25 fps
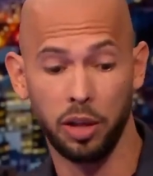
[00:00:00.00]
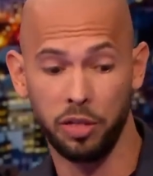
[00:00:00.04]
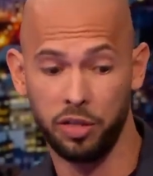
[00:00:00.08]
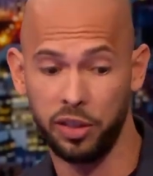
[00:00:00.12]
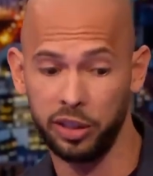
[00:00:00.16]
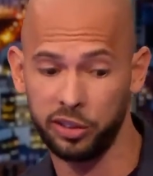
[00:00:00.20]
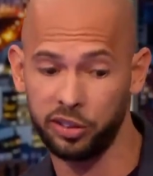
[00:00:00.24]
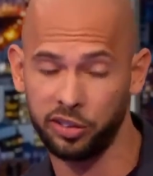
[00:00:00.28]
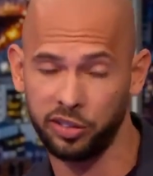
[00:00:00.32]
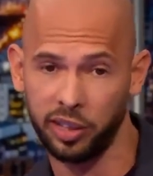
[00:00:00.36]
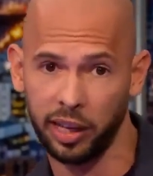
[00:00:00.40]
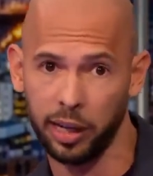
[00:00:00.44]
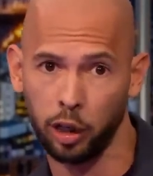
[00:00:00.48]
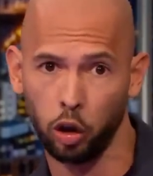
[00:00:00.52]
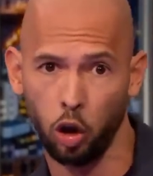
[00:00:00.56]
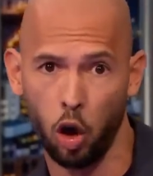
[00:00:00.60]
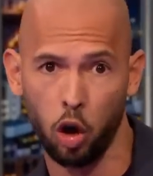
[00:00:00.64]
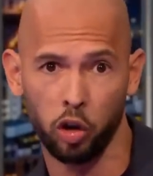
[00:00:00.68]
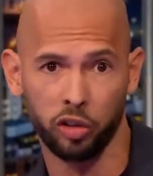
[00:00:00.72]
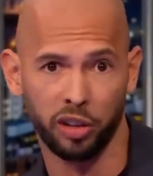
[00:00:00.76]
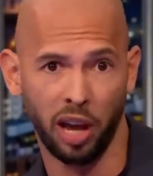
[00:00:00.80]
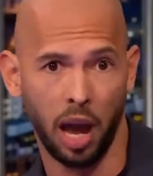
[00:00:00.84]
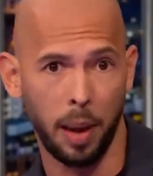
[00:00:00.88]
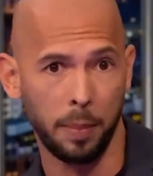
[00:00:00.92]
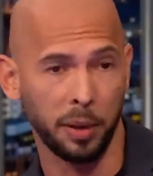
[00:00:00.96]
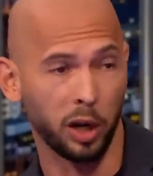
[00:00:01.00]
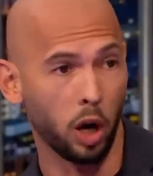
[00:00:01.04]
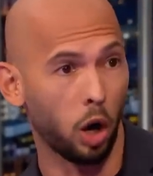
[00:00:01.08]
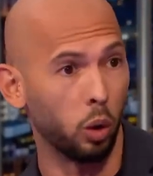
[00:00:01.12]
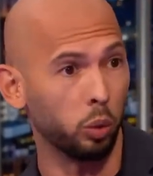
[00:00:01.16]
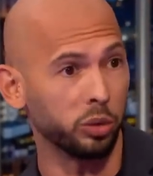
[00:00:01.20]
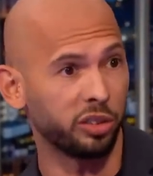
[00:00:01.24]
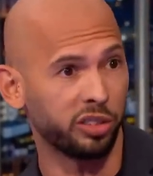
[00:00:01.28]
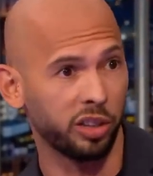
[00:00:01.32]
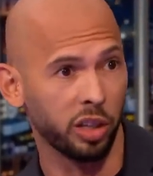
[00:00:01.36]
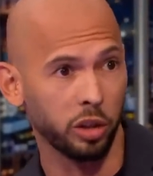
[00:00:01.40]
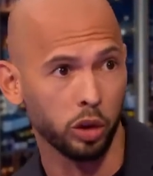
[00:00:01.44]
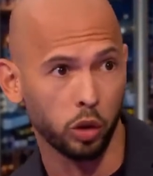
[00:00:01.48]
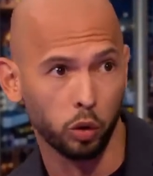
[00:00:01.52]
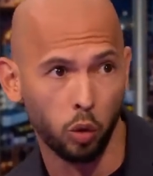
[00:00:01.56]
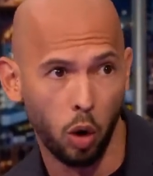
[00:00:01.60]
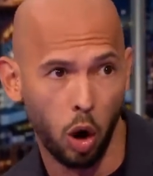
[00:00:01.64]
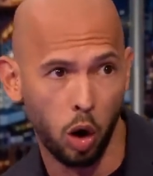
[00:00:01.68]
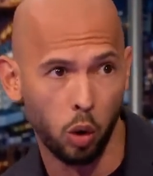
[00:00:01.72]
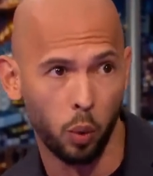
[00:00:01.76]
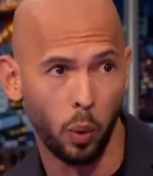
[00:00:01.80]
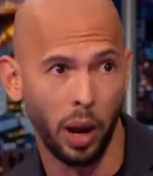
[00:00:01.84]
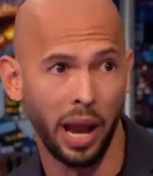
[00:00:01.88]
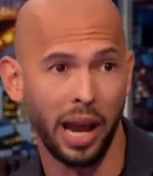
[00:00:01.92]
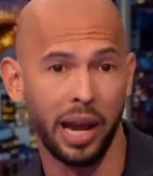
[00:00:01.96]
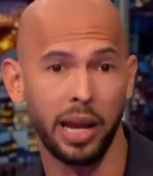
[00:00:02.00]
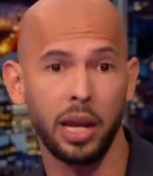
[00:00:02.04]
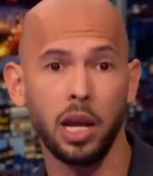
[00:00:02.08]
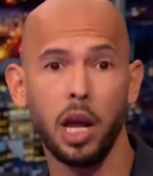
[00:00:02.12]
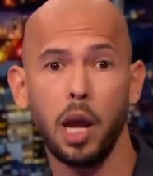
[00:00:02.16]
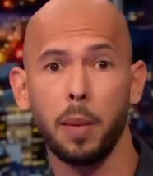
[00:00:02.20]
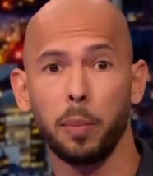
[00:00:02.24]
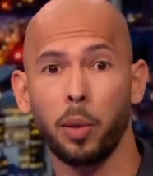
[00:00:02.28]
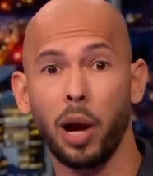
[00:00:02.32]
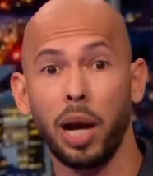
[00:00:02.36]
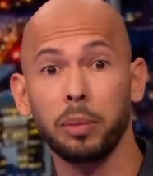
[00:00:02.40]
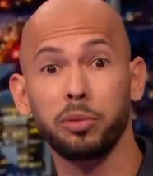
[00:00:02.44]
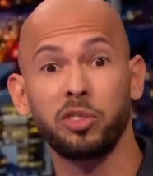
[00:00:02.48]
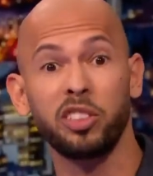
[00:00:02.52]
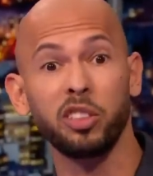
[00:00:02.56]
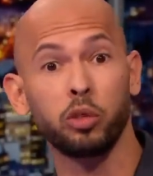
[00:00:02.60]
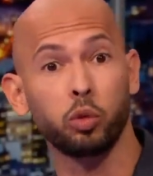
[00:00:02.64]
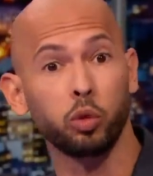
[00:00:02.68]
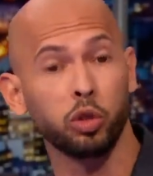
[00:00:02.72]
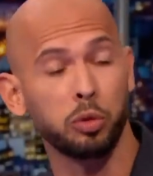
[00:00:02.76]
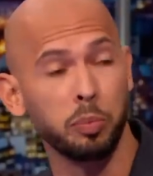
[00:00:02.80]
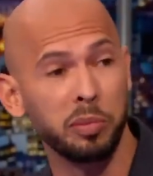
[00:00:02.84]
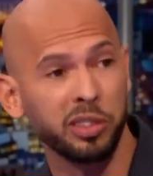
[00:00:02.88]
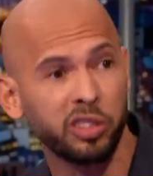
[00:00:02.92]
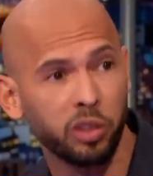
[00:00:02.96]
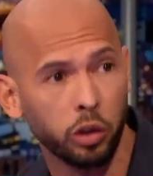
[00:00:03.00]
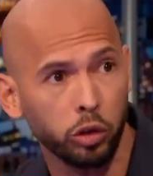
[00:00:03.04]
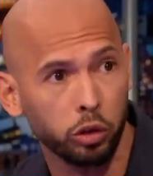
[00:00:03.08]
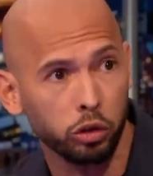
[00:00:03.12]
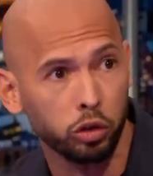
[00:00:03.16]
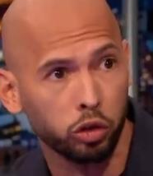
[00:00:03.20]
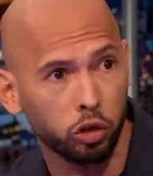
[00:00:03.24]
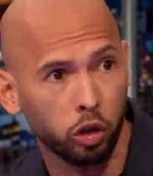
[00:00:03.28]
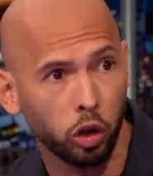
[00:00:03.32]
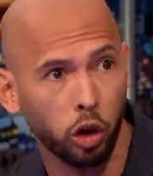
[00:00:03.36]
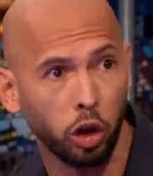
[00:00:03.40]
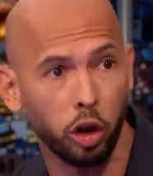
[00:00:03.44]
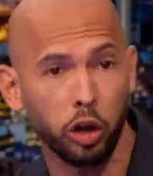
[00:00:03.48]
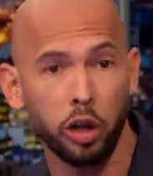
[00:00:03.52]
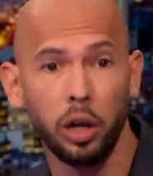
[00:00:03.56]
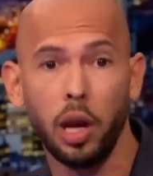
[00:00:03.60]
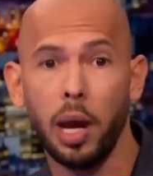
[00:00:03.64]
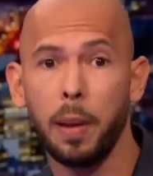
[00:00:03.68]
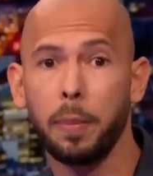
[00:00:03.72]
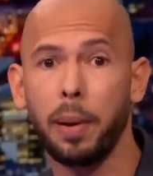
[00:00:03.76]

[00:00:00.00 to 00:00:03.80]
this said a long time ago was said in the wrong way. Perhaps this was misunderstood.